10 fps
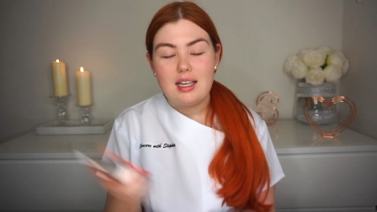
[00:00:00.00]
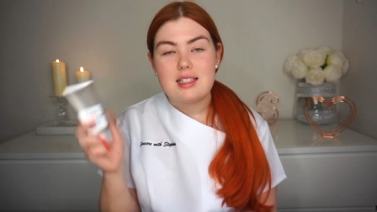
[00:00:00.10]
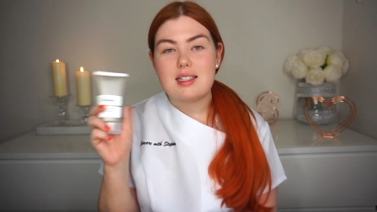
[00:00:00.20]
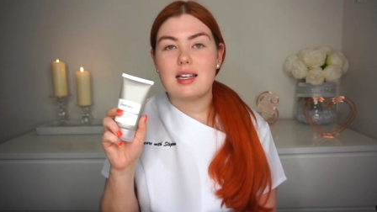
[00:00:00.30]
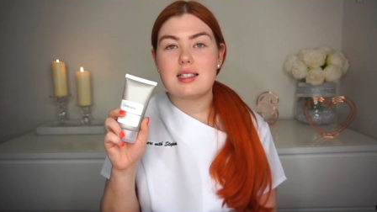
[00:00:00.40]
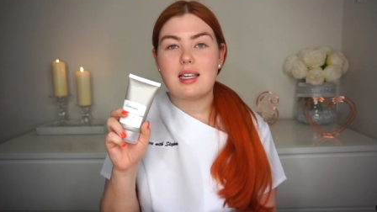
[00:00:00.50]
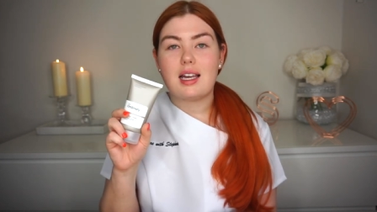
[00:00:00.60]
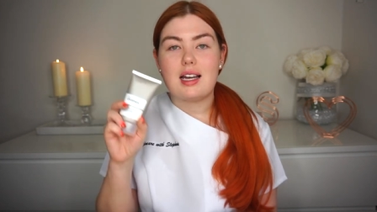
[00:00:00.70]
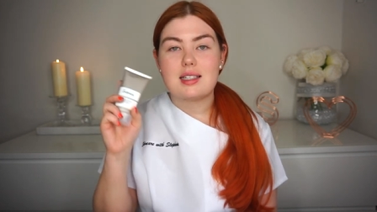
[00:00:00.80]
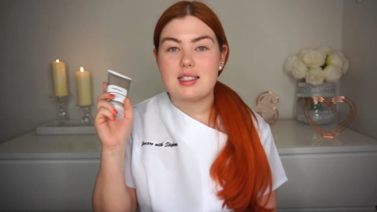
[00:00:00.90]

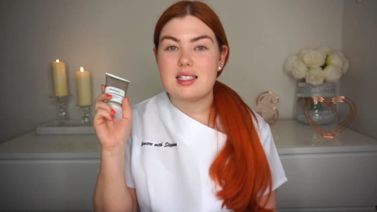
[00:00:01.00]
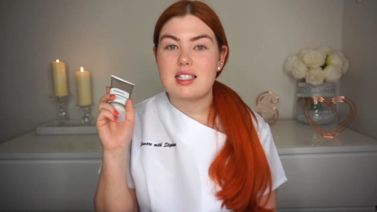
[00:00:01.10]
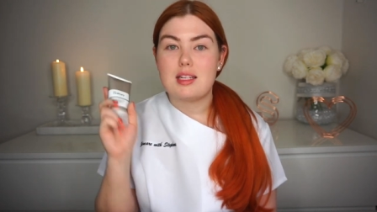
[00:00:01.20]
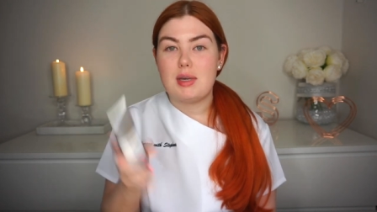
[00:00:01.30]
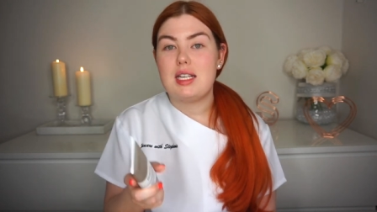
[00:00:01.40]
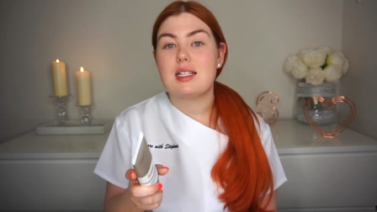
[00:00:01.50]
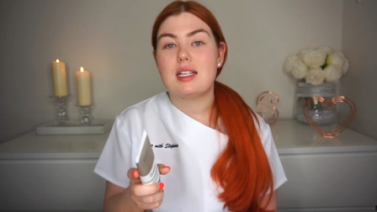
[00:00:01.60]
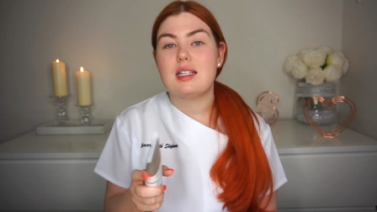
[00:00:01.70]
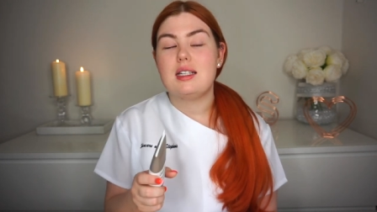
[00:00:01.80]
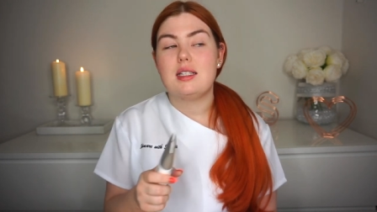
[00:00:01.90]
Salicylic acid is an amazing
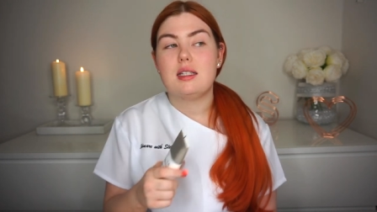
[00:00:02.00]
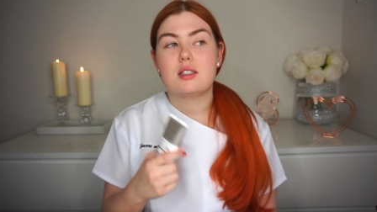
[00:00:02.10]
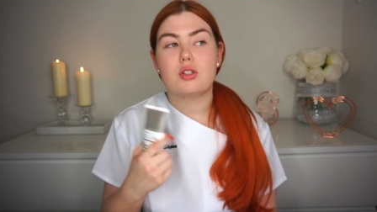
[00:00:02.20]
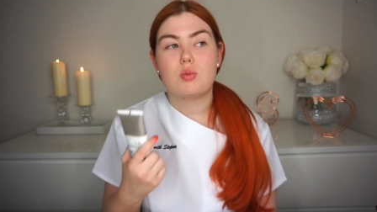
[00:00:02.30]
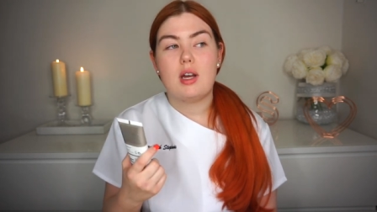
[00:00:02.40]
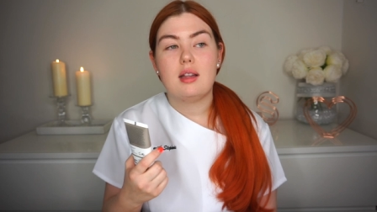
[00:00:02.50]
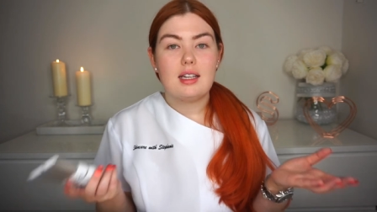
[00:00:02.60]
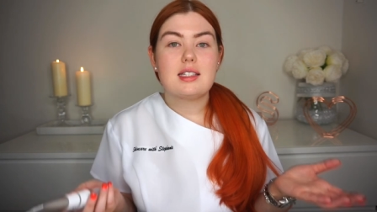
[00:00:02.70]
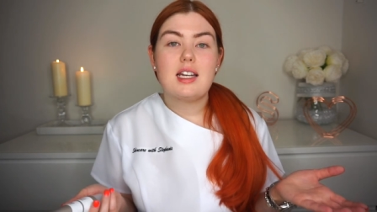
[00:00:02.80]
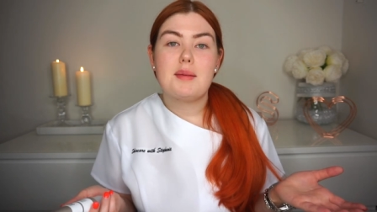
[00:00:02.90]
ingredient as well.
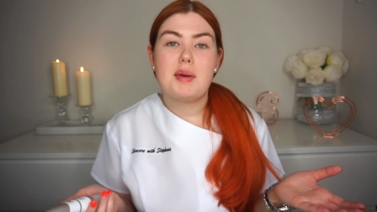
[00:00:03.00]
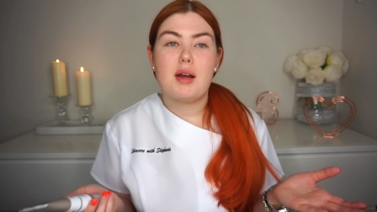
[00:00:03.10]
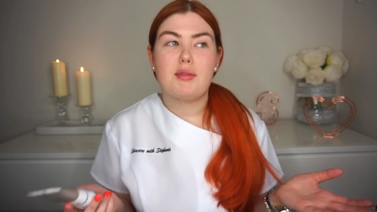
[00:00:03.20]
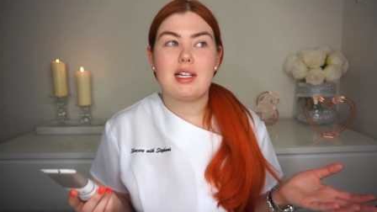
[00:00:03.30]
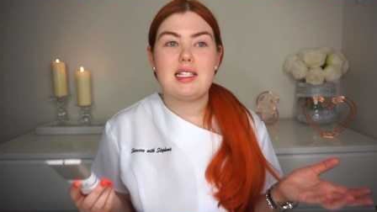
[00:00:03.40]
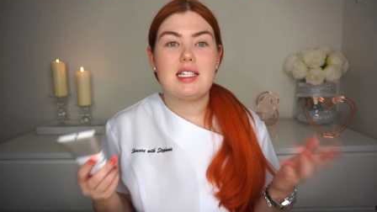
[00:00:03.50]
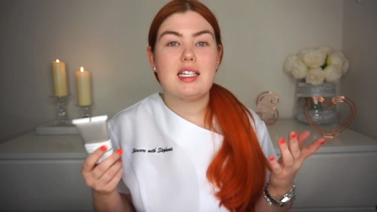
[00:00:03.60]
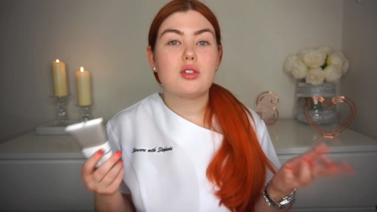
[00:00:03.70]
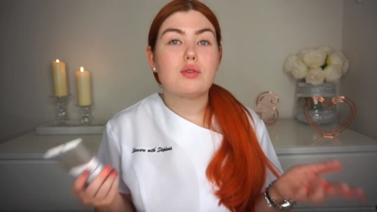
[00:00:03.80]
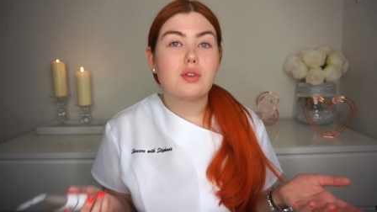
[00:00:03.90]
It's £9.90,
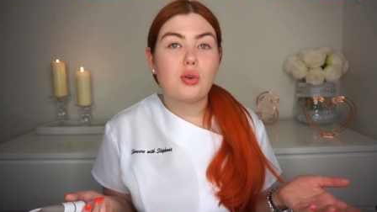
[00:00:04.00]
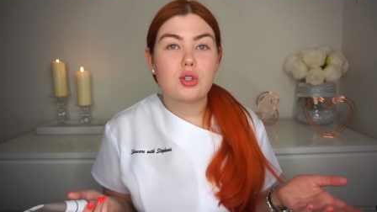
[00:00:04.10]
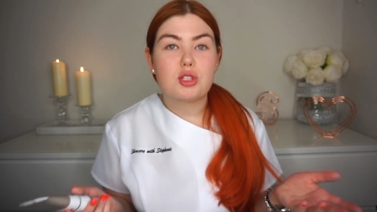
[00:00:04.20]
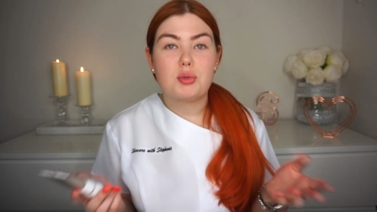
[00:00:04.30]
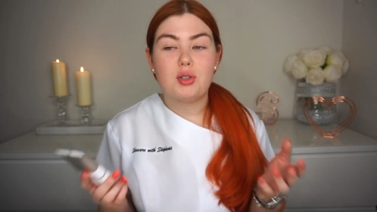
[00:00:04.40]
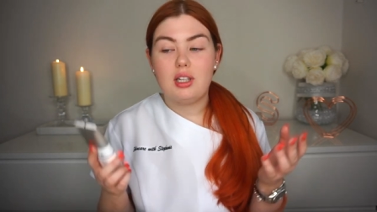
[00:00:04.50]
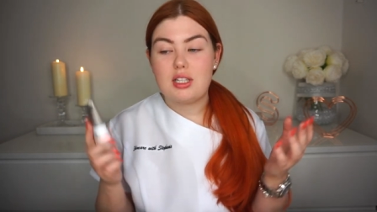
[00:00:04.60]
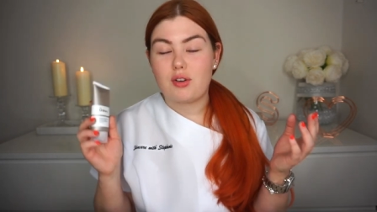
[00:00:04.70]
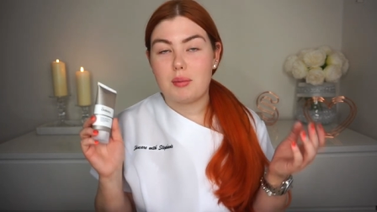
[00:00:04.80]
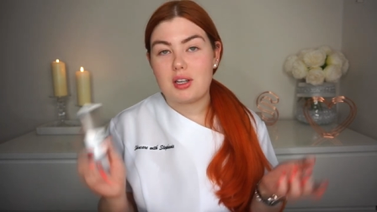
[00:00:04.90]
it's affordable,
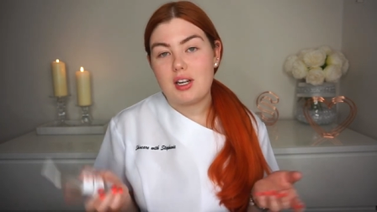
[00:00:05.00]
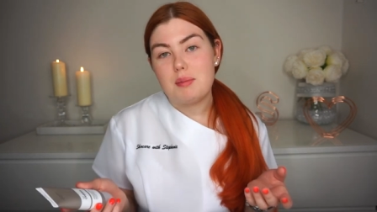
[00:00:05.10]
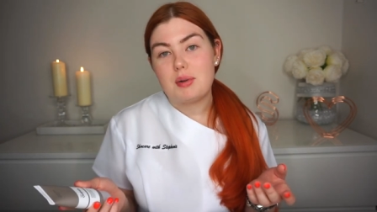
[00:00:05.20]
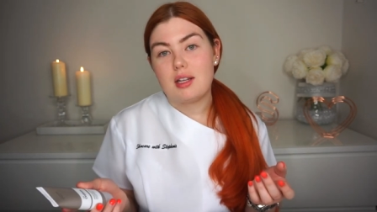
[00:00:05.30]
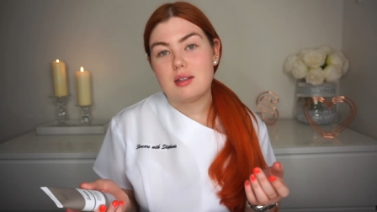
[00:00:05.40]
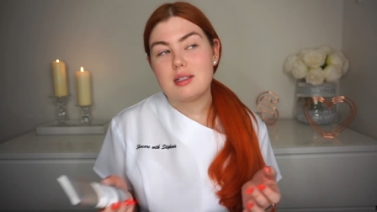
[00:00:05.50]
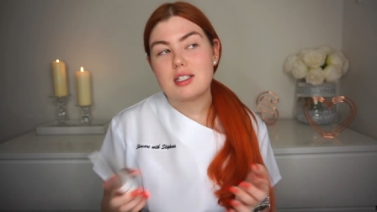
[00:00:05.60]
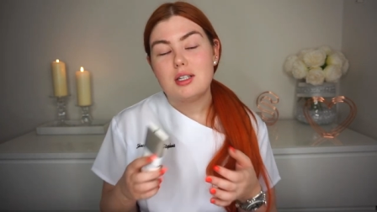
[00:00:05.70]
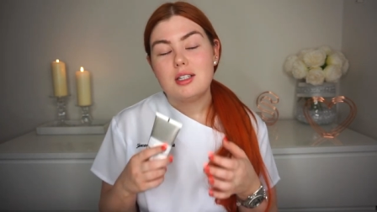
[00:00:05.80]
it's from a great brand.